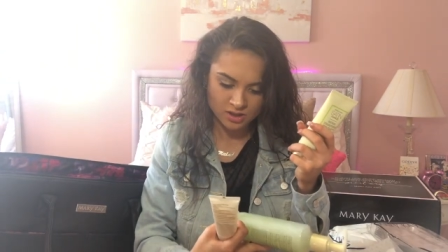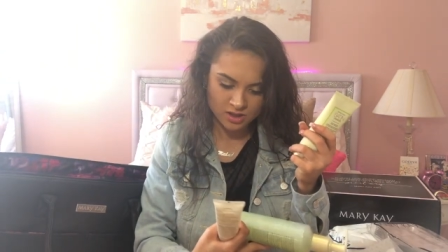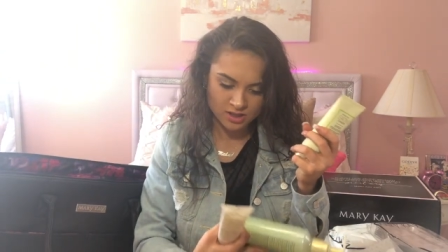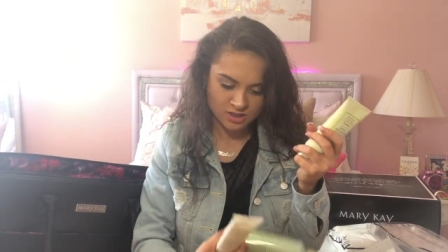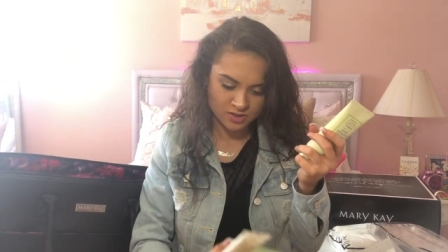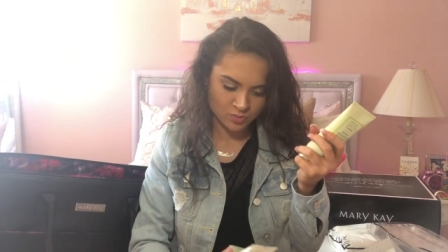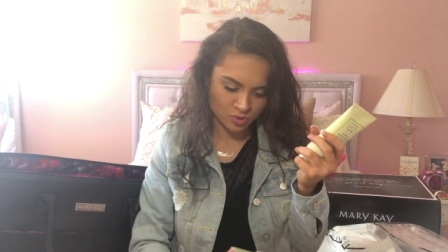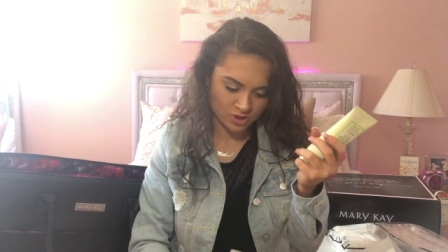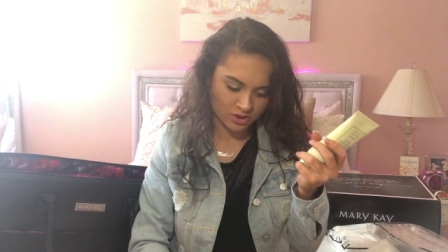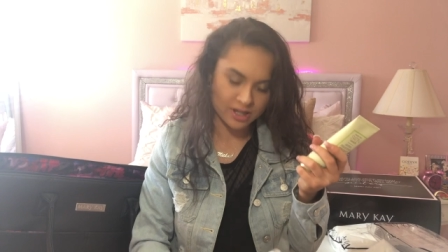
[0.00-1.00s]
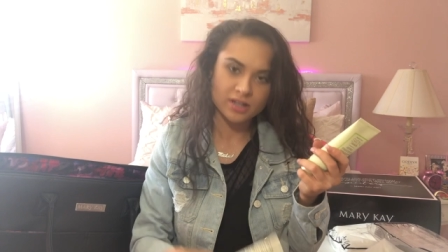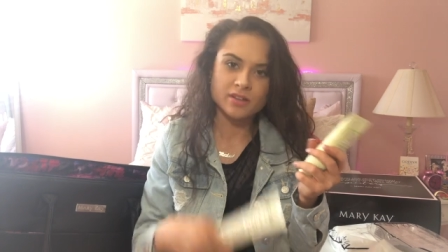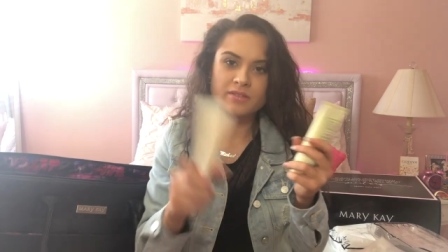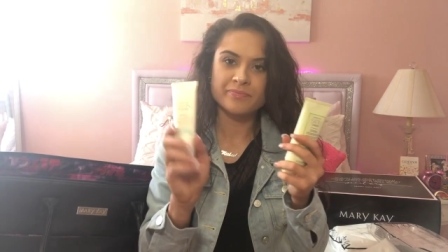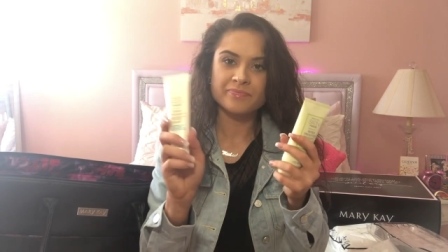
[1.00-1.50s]
And this is more like,
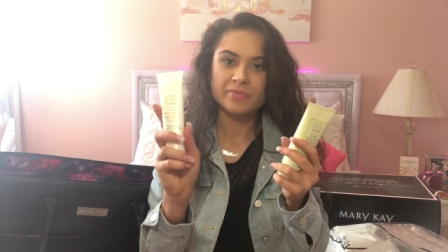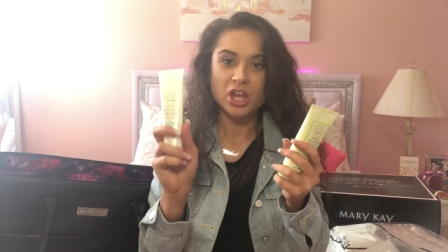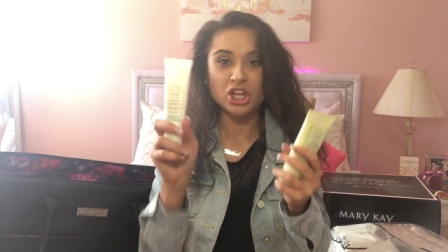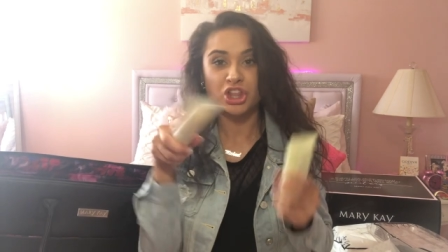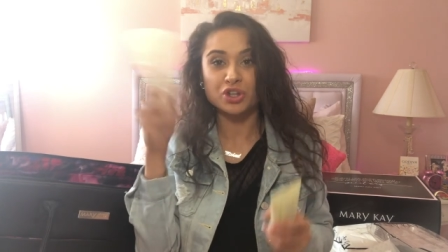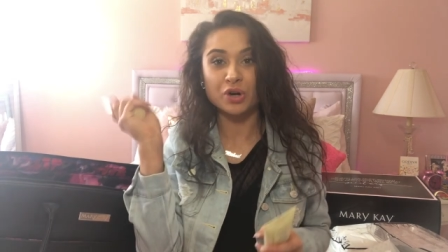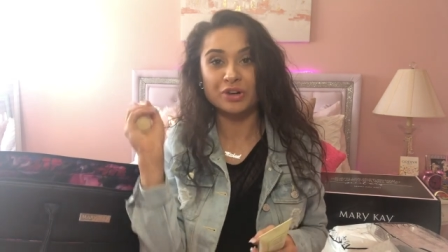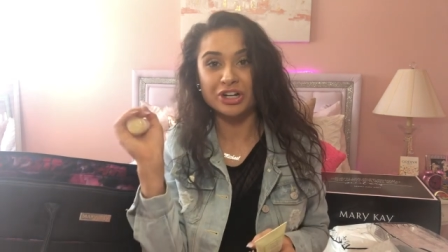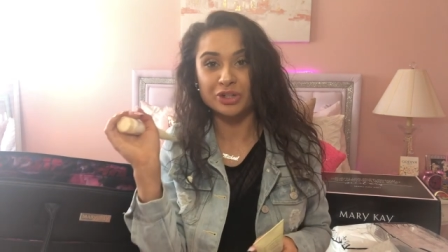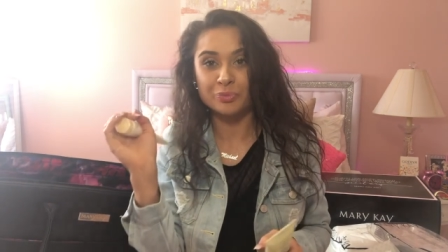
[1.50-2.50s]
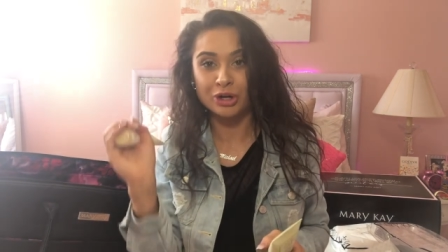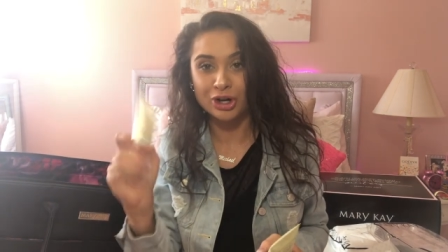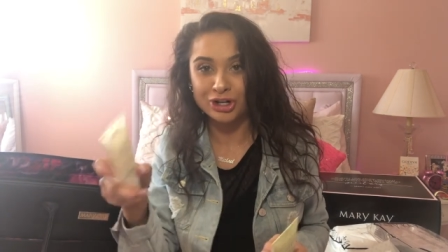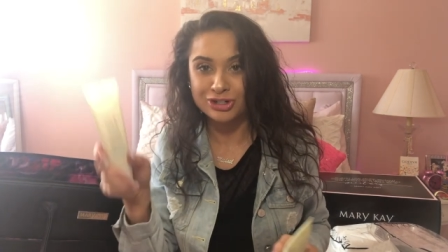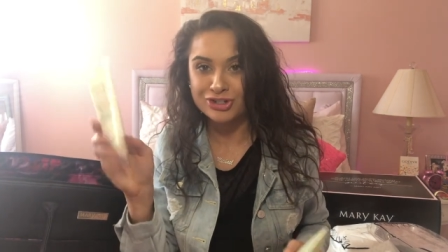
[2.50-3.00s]
you throw it in your
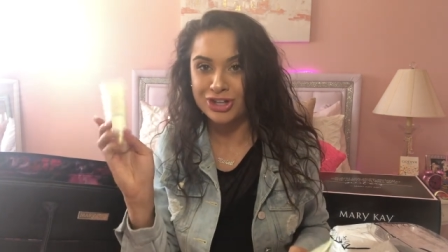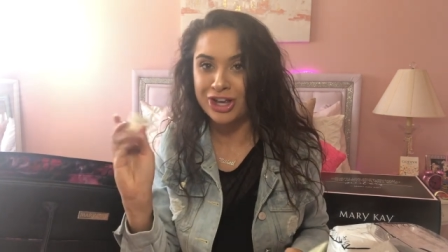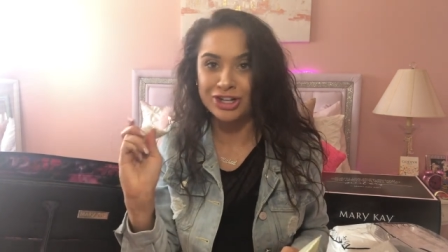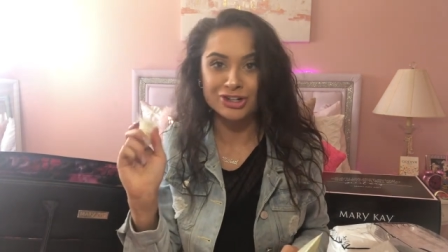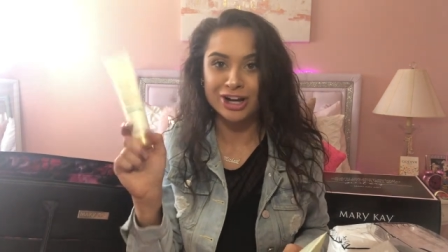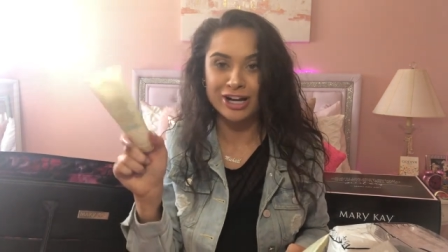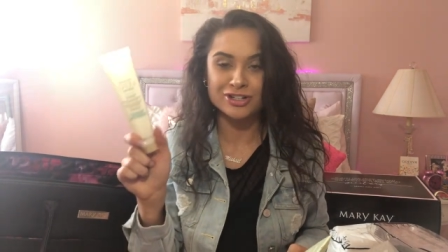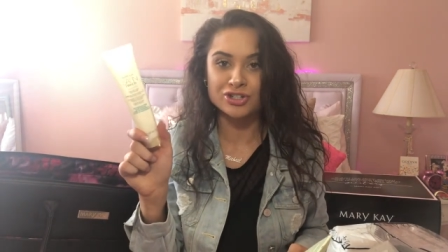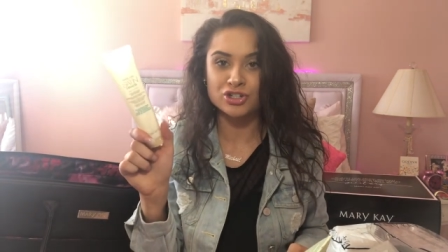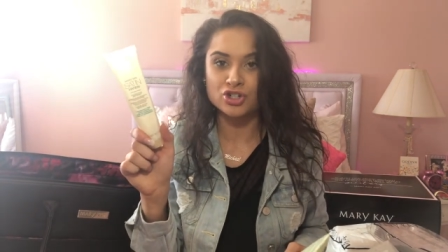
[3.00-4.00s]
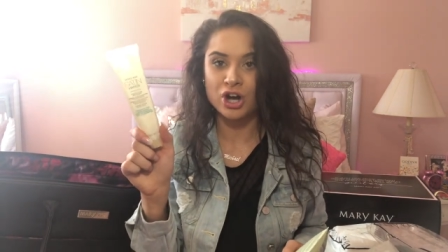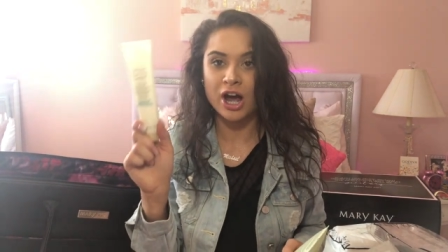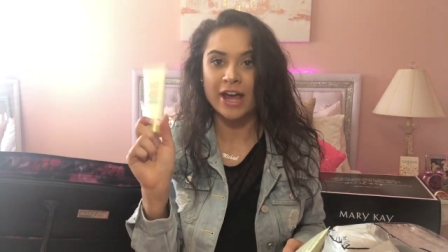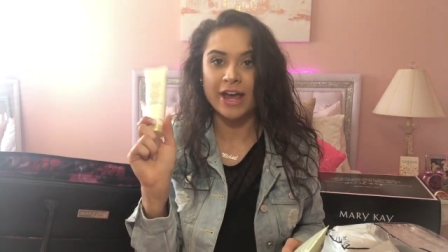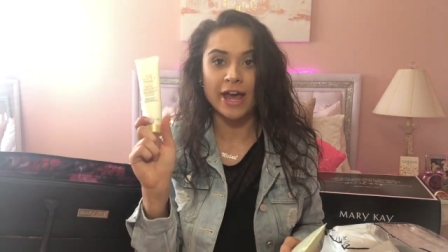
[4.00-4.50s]
purse and your hands are
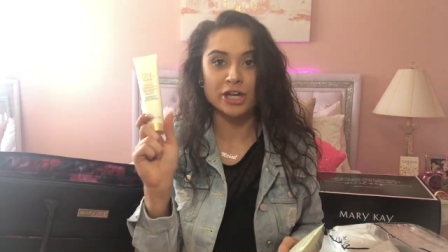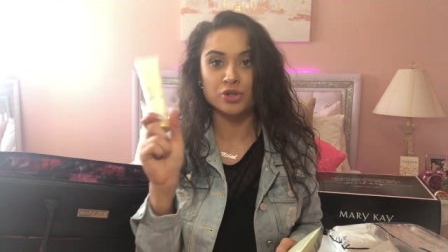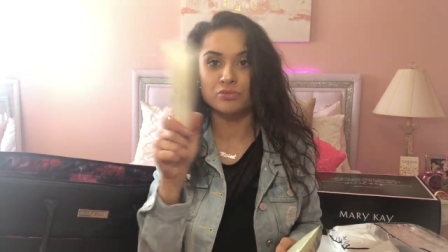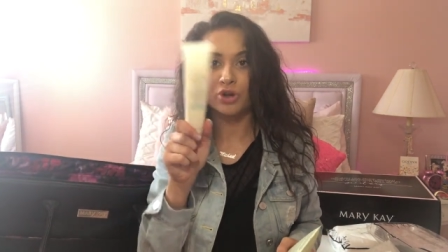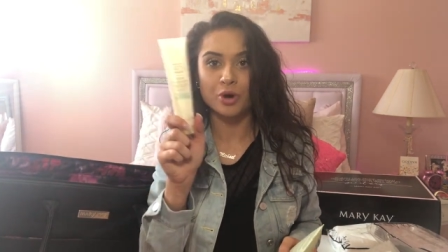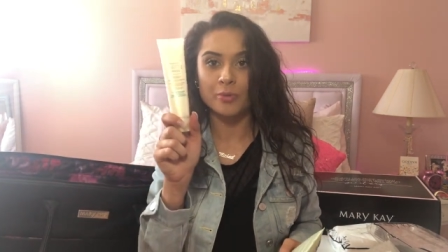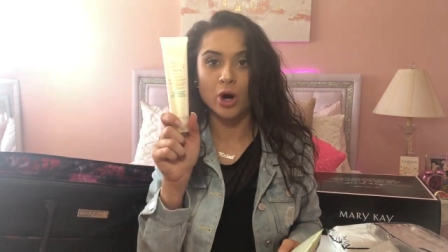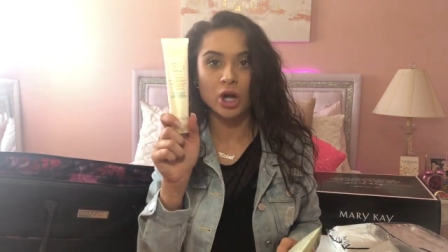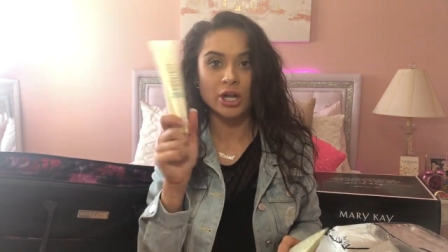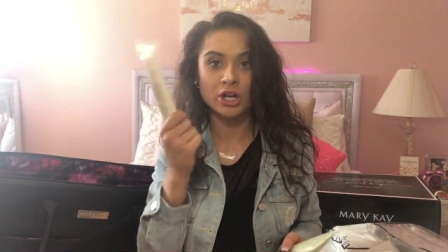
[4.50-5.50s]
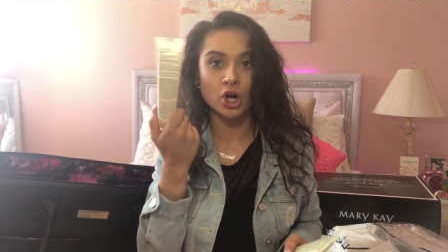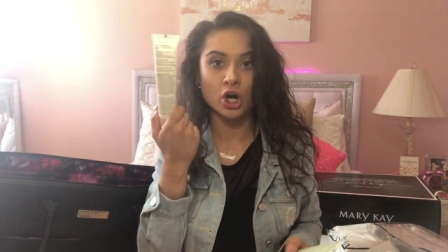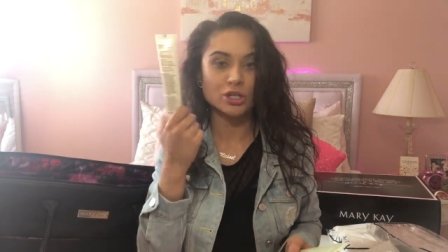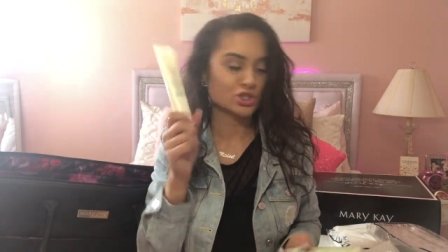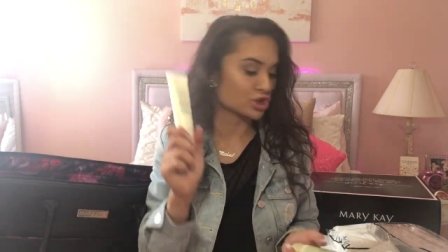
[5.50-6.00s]
dry and you throw it on.
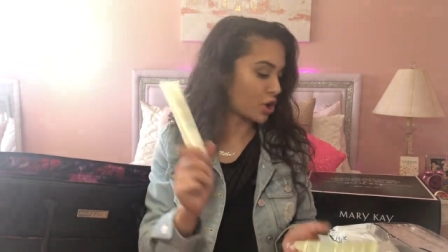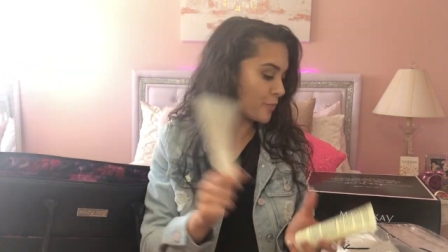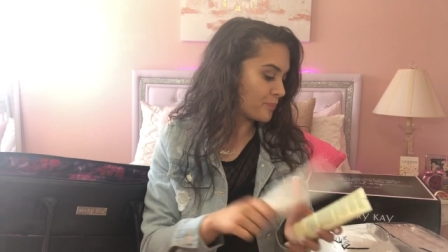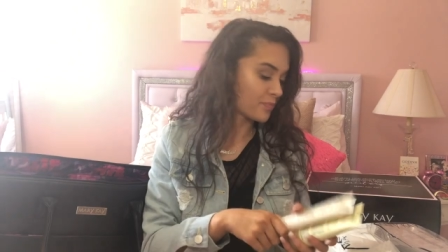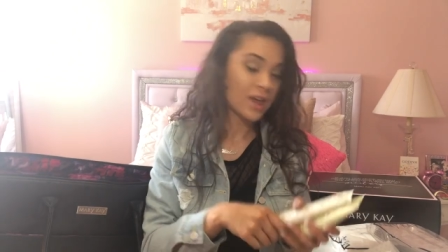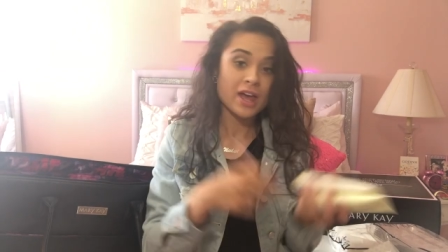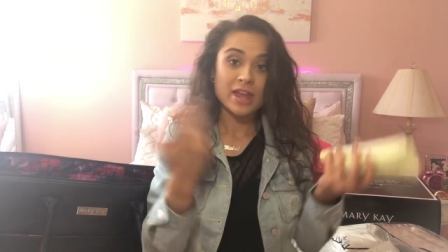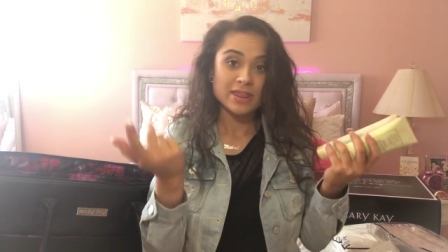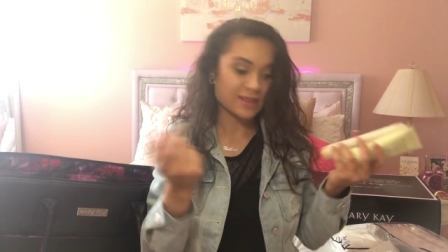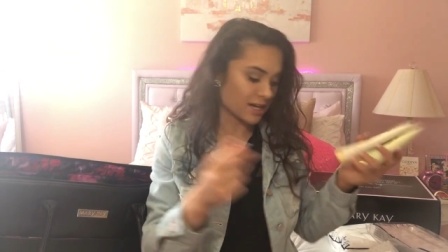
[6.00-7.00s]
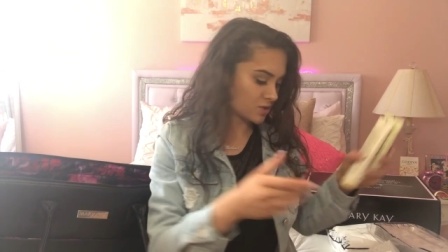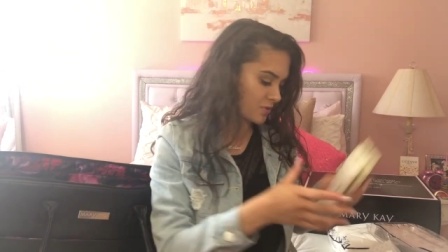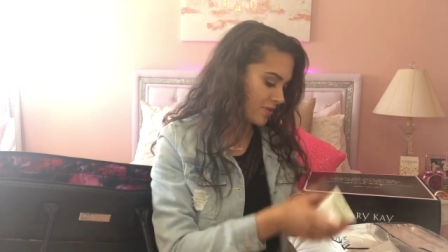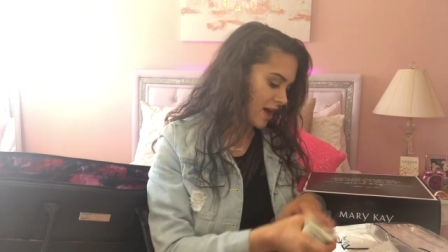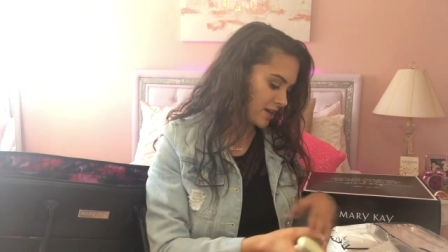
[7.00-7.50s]
So that's
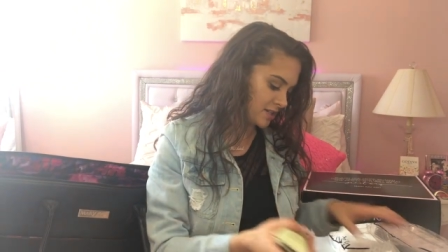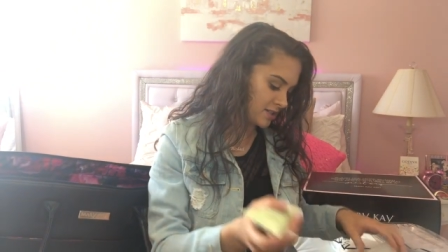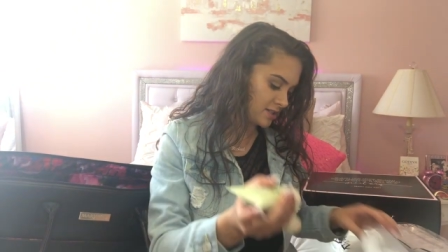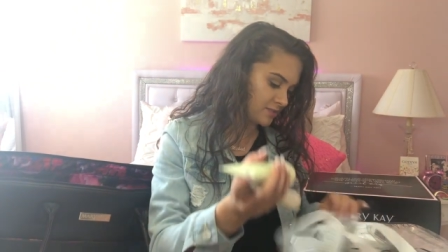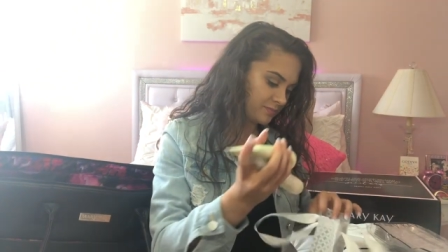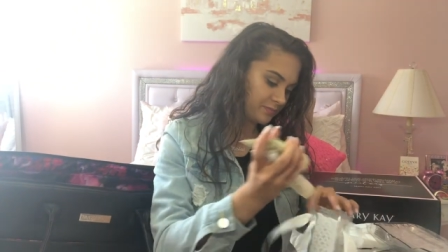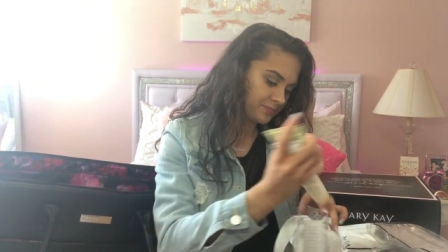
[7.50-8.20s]
what that is.